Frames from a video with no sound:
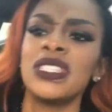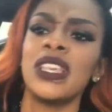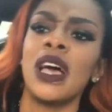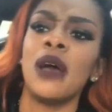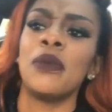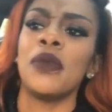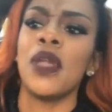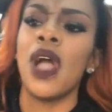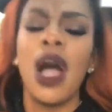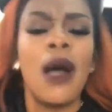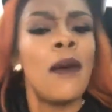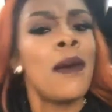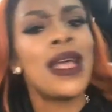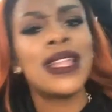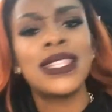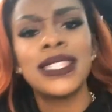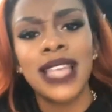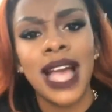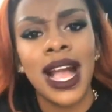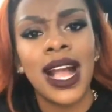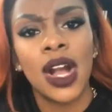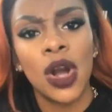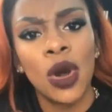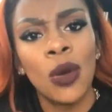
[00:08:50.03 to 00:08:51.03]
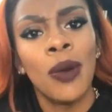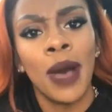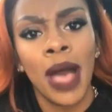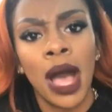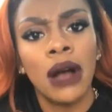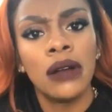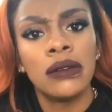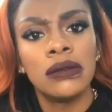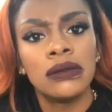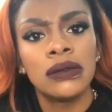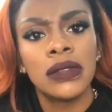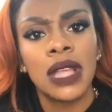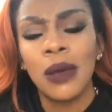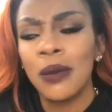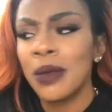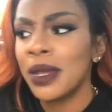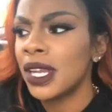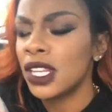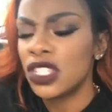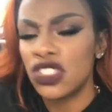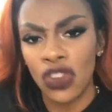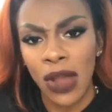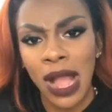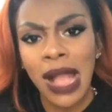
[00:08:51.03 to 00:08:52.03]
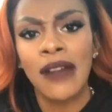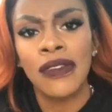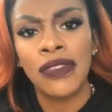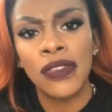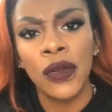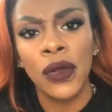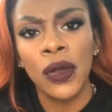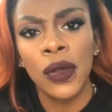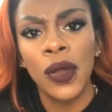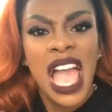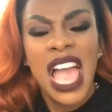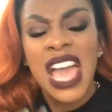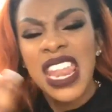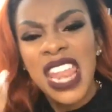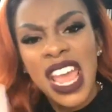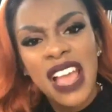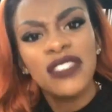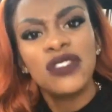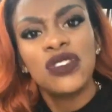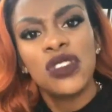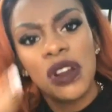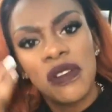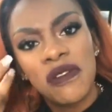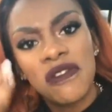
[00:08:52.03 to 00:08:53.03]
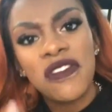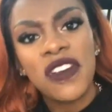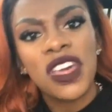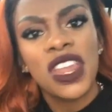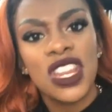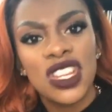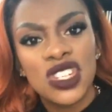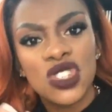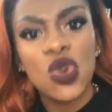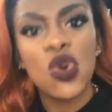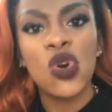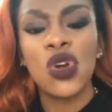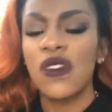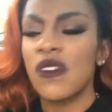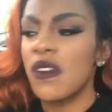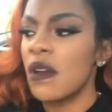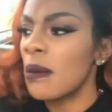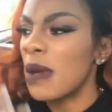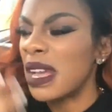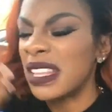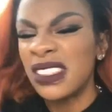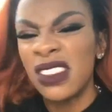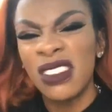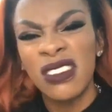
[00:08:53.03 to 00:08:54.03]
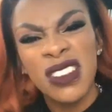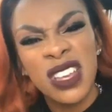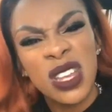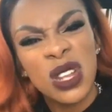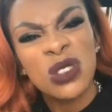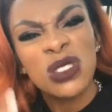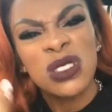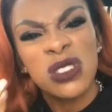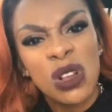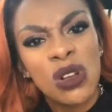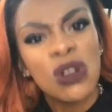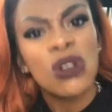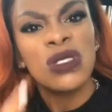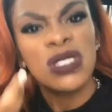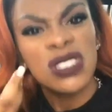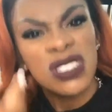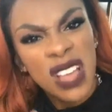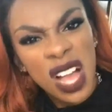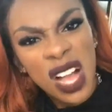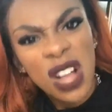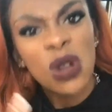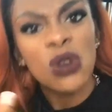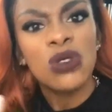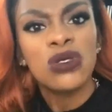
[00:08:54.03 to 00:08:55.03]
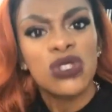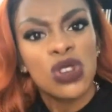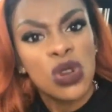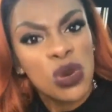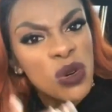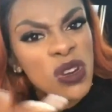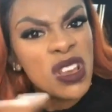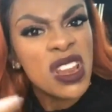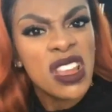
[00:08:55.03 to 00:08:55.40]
what's up, y'all? I'm at Taco Bell. I'm in a drive-thru. And after I'm finished ordering my Doritos, Locos, Tacos, or